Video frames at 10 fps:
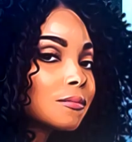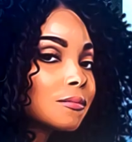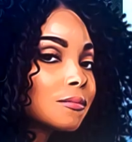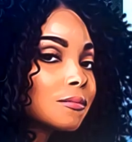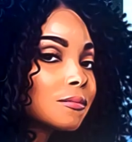
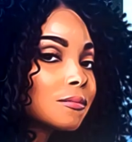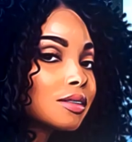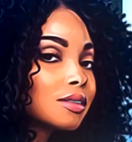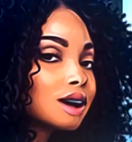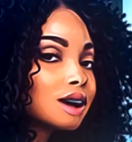it could be
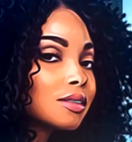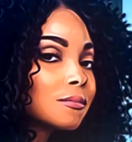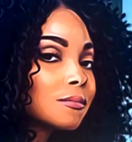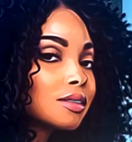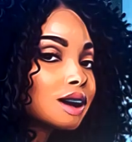a good
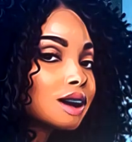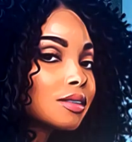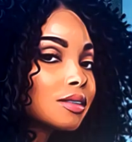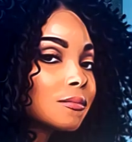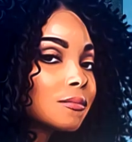thing for Lindy.